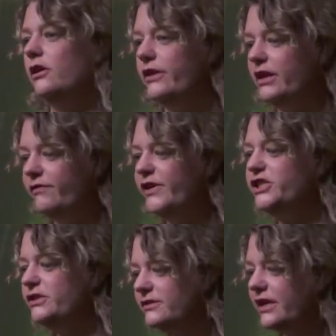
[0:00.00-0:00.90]
on the
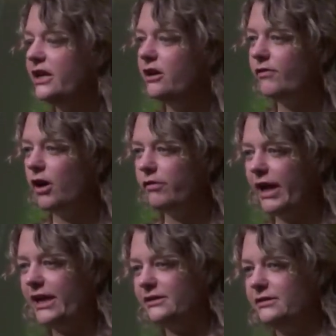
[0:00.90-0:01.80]
efficiency of our
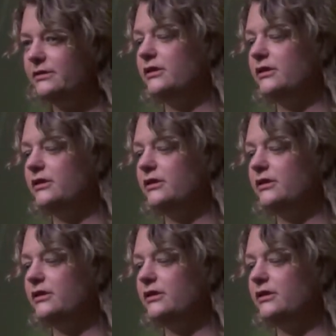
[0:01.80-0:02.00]
reactors